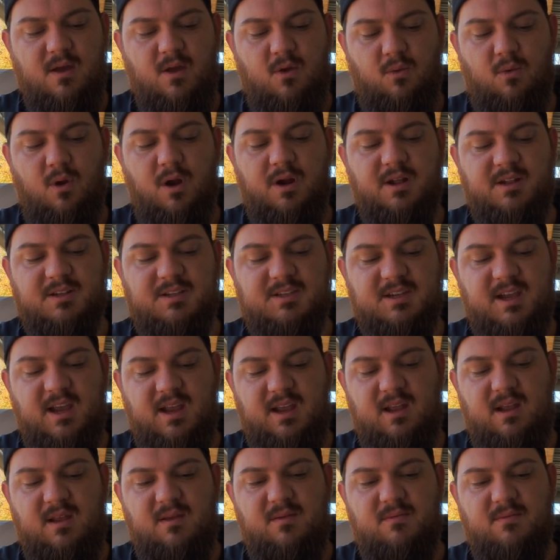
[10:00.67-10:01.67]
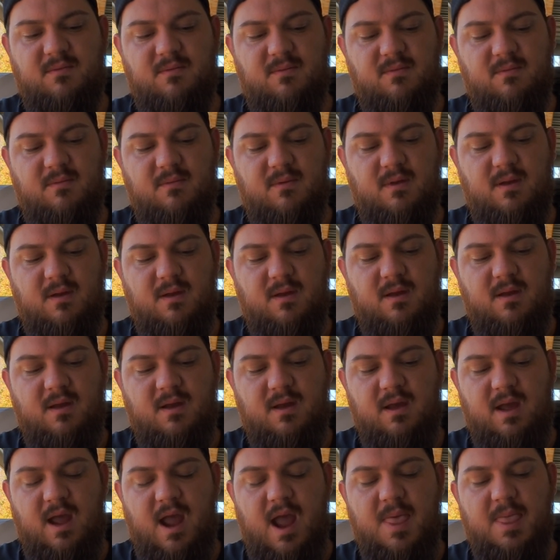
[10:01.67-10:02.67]
run it skinny,
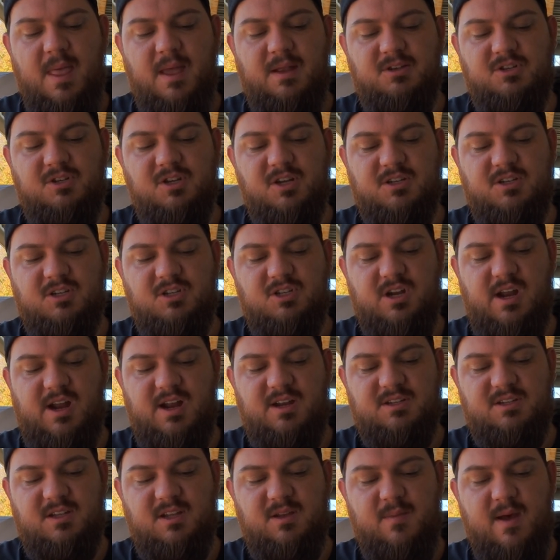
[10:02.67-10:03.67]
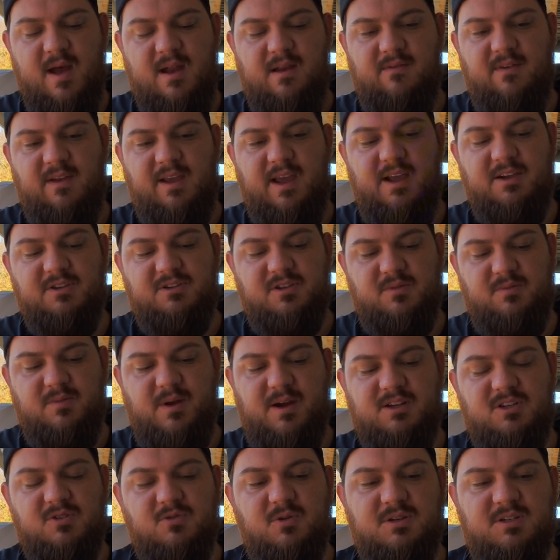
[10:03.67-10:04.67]
and then just change the magnification
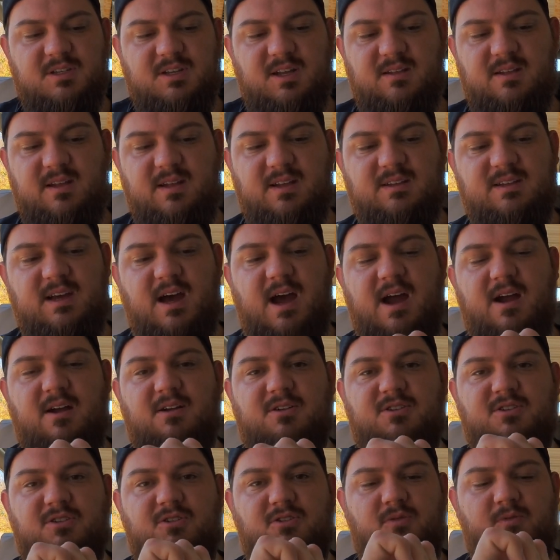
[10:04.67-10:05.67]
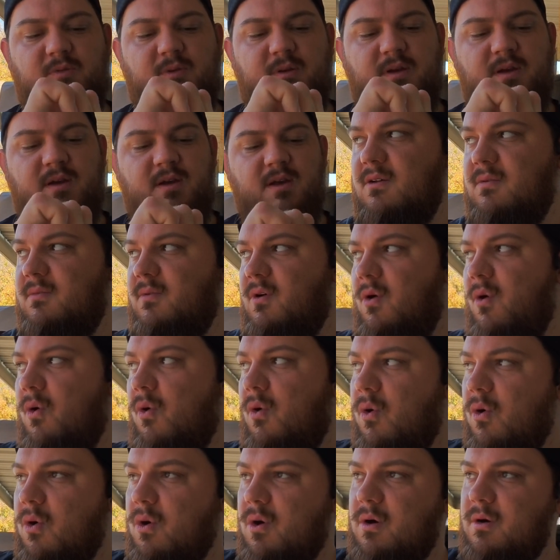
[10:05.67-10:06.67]
by twisting the entire tube.
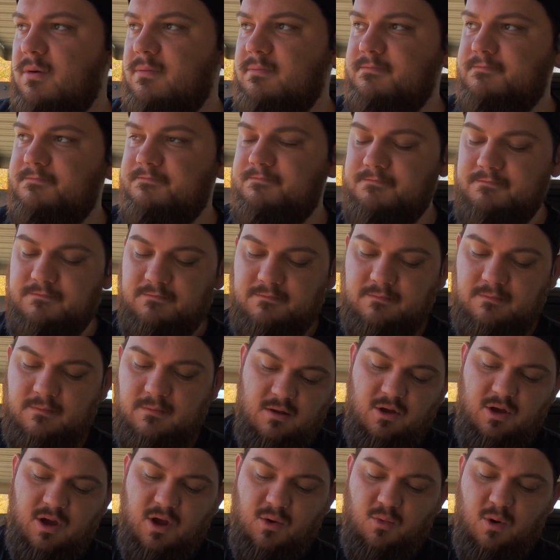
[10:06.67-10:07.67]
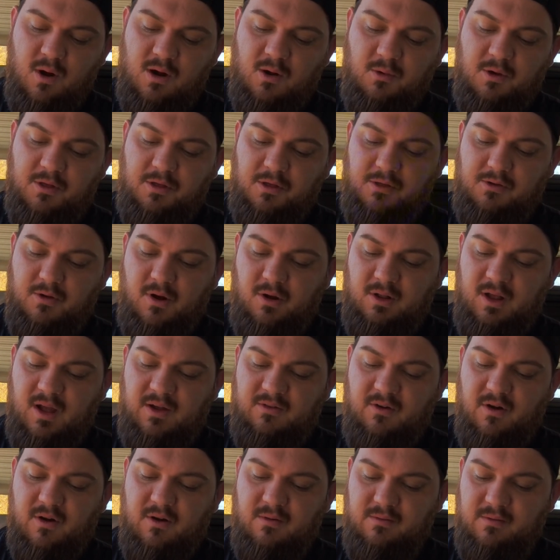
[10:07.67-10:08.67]
Or you could run it with a throw
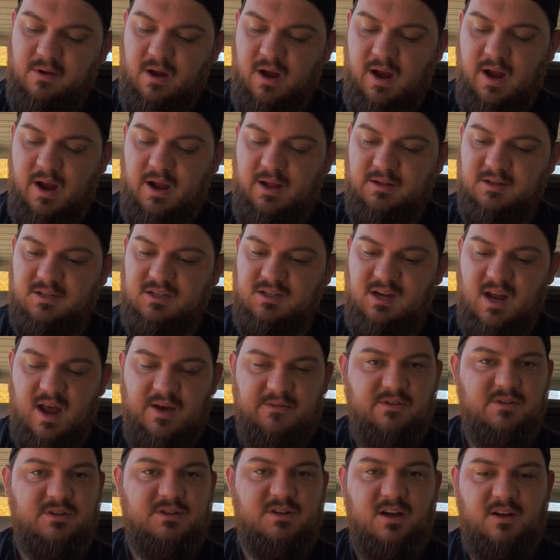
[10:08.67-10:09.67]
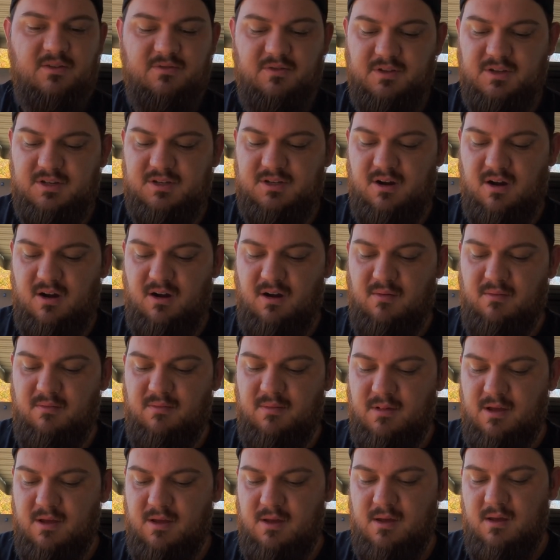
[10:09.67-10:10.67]
lever and stab yourself in the sternum
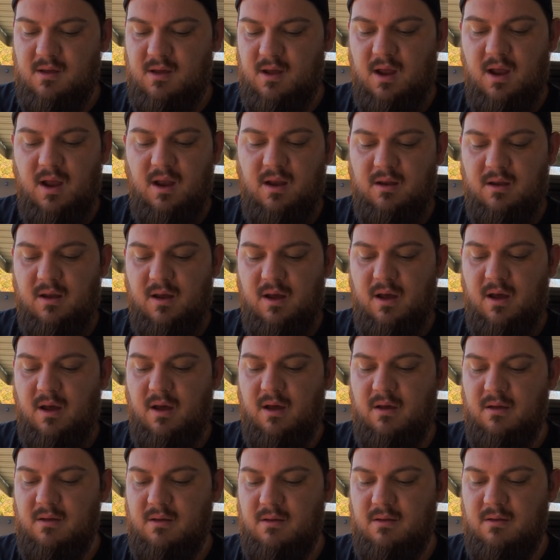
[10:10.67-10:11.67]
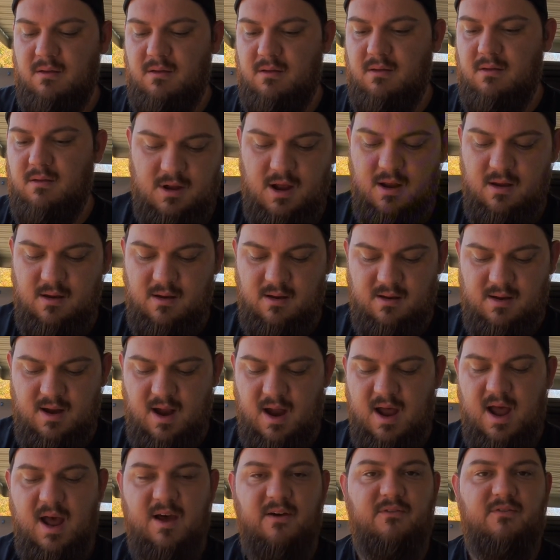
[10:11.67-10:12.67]
and
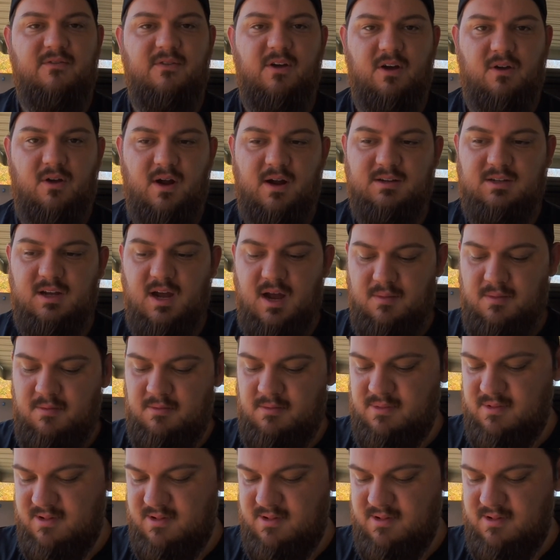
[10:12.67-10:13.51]
not have a great time.